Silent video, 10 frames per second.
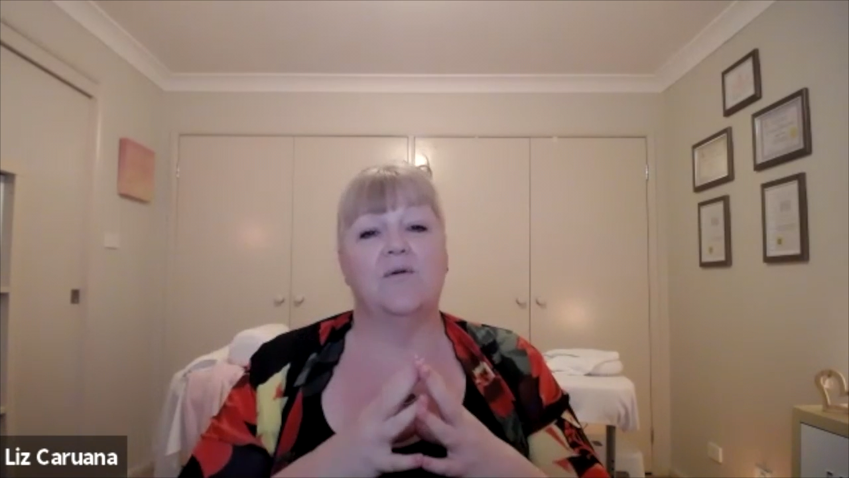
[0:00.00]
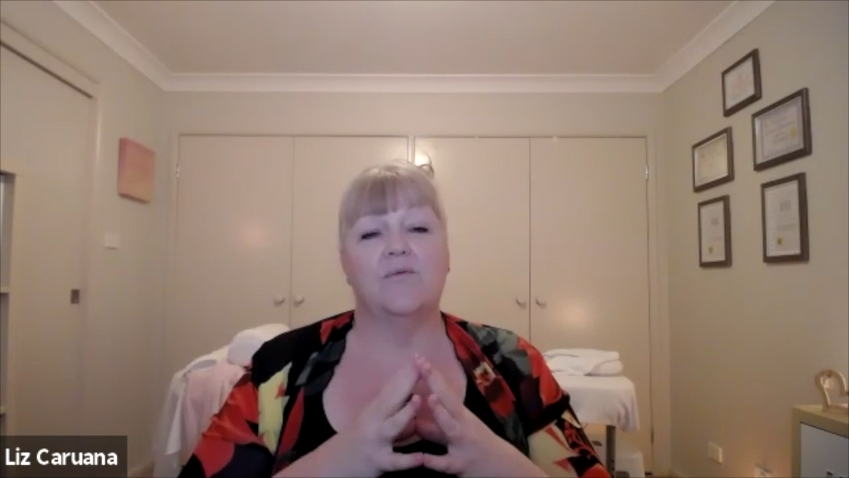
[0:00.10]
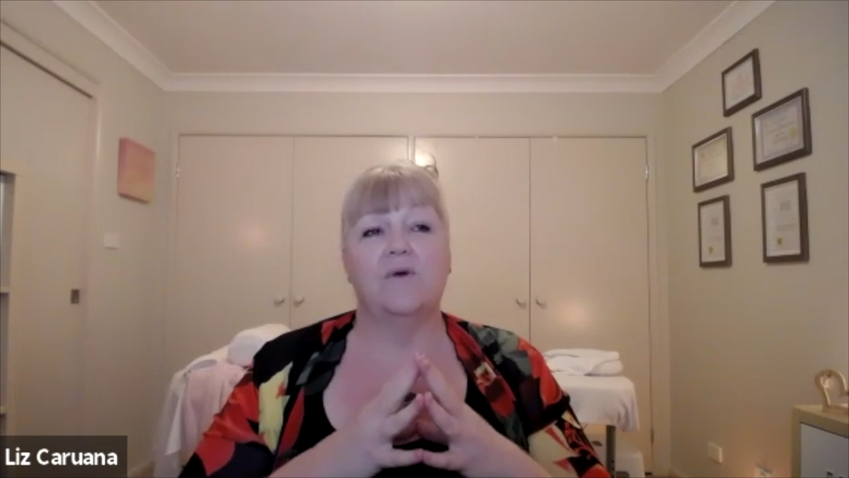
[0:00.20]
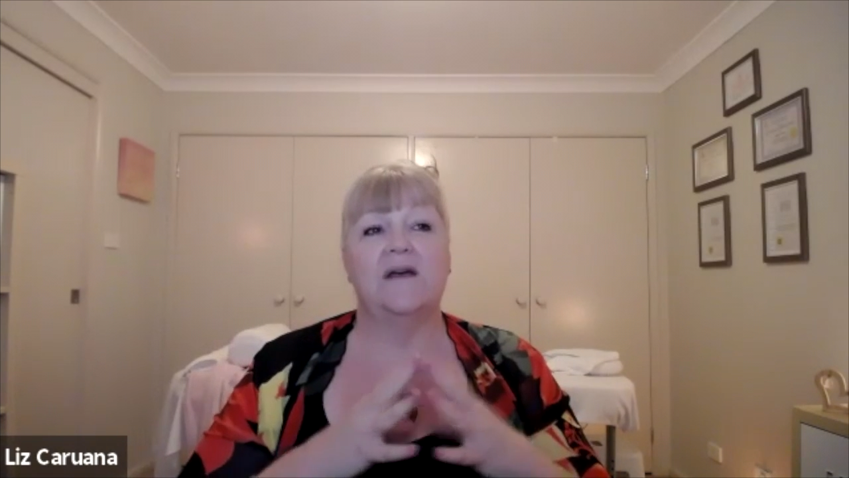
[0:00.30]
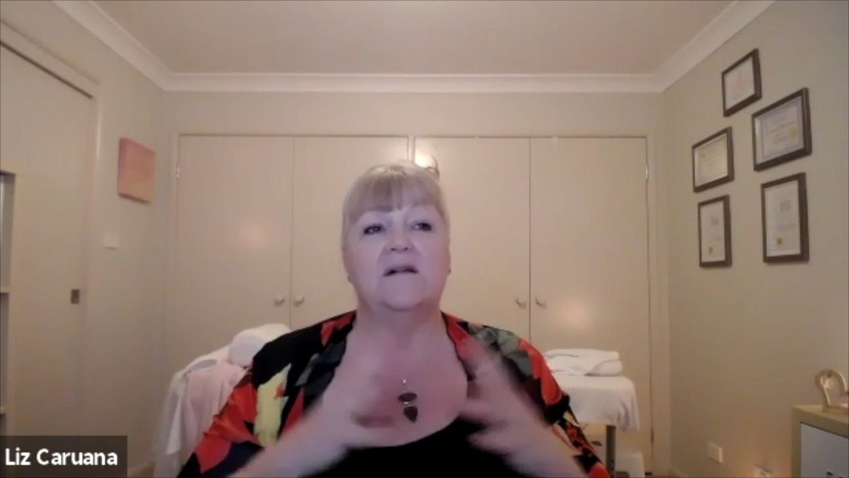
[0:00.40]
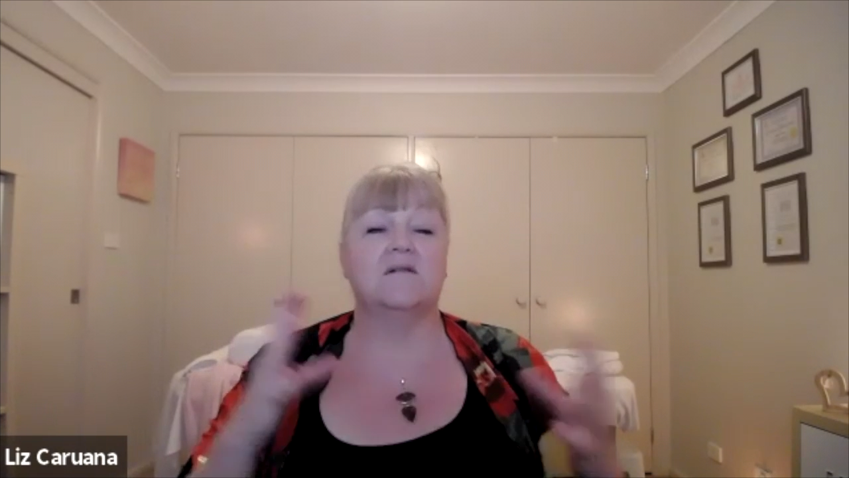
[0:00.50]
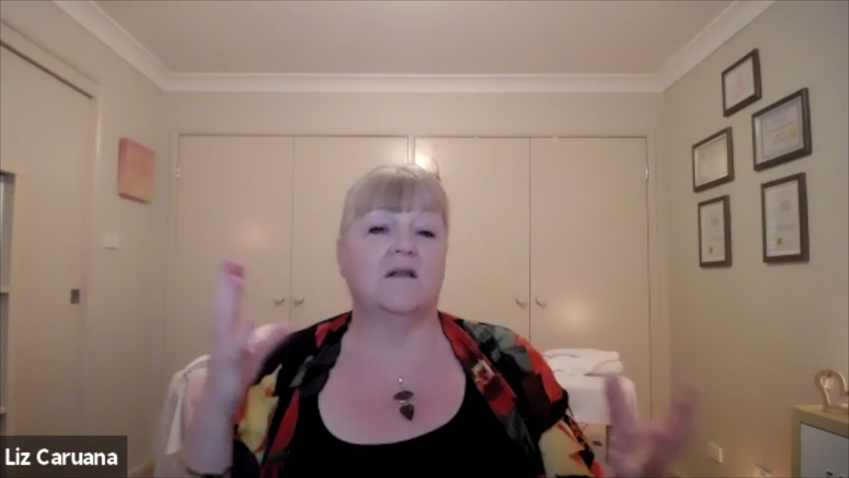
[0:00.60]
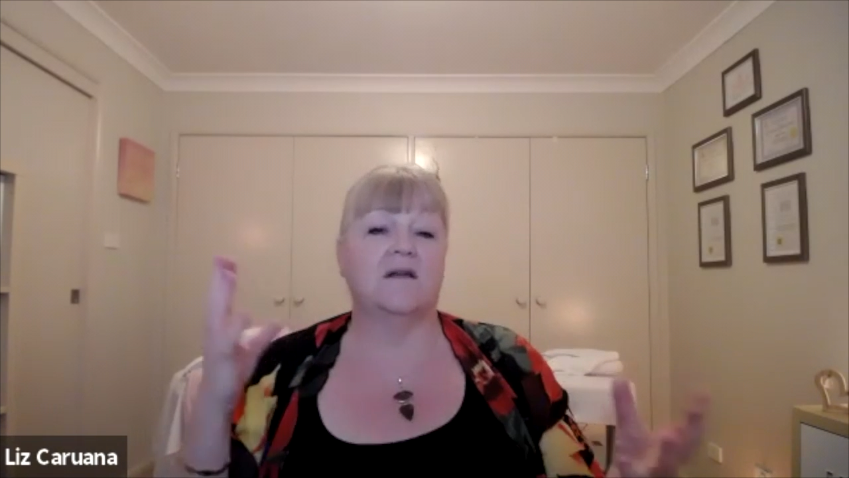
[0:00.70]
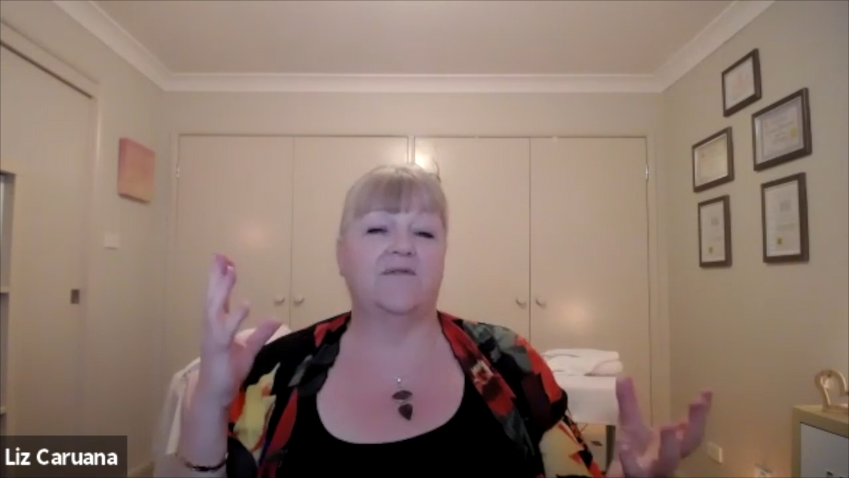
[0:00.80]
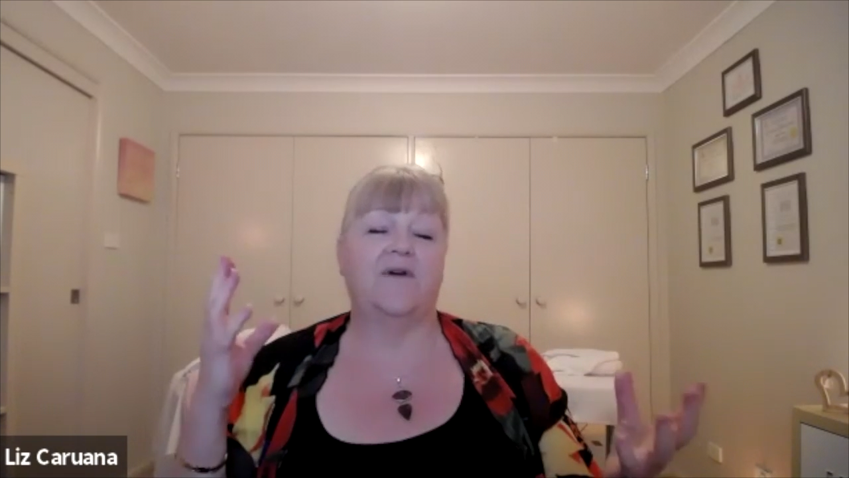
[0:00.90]

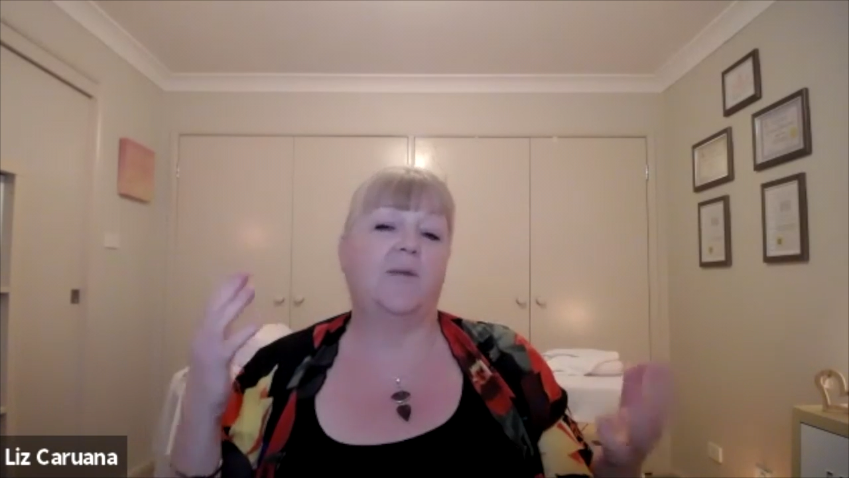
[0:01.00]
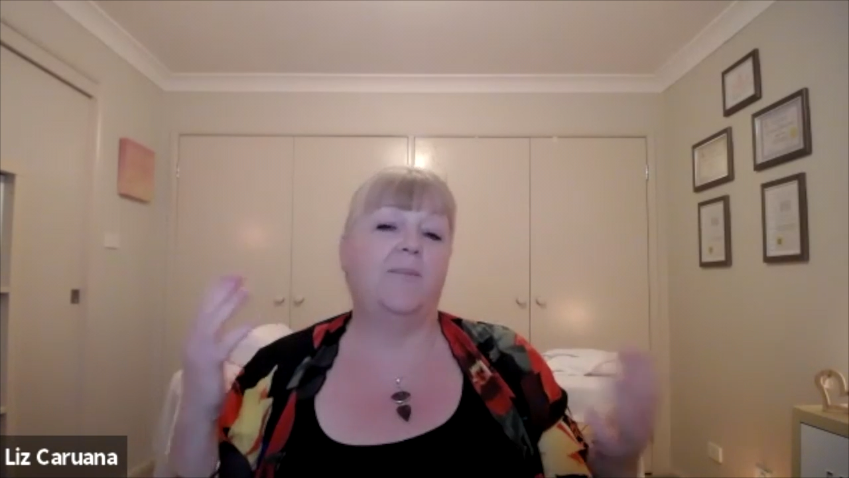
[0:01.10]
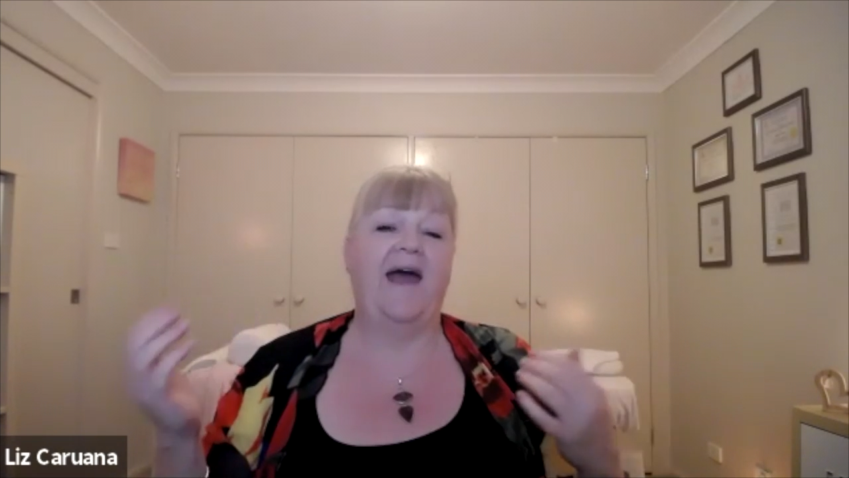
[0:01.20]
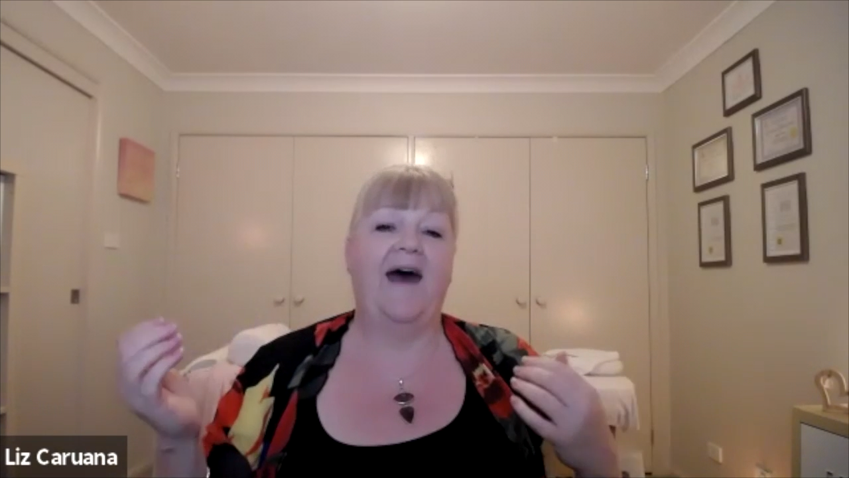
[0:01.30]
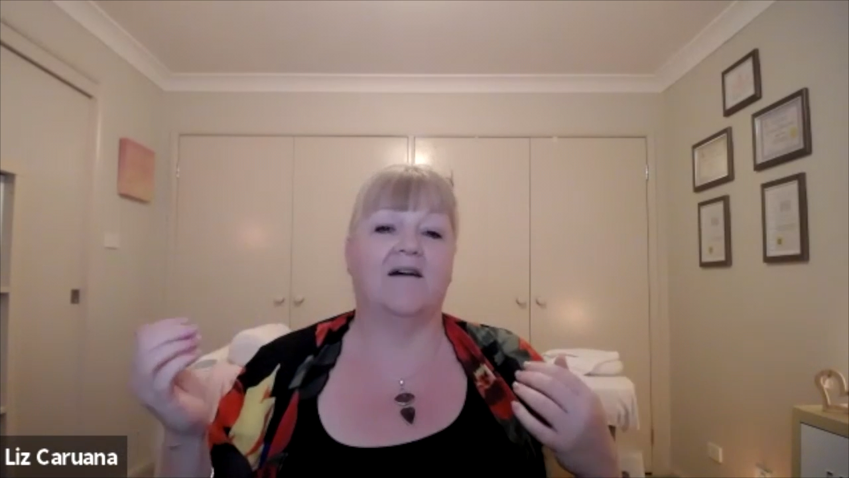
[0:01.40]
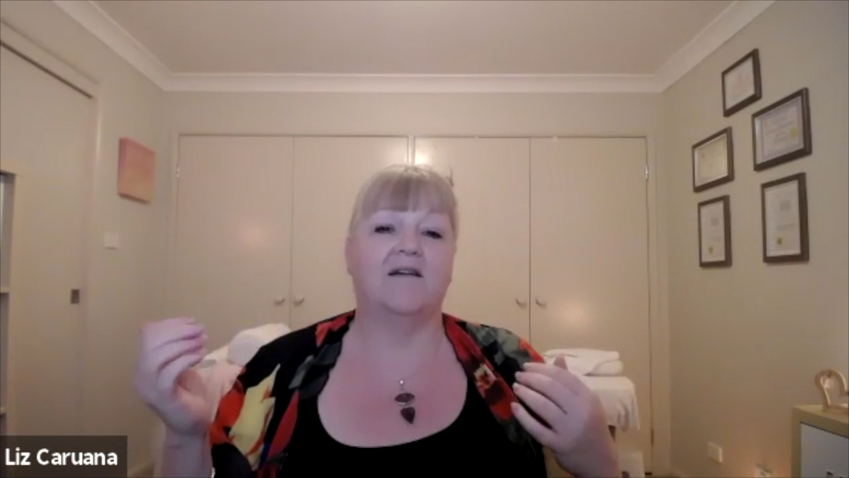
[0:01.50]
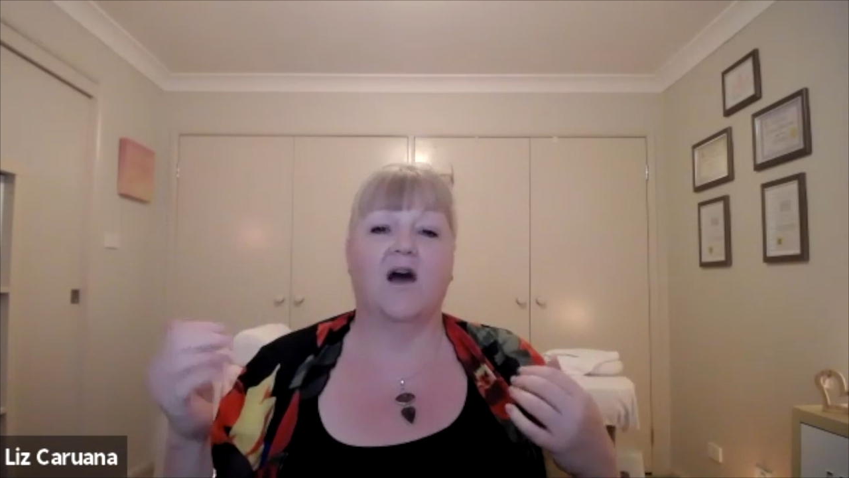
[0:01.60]
will, if I'm out,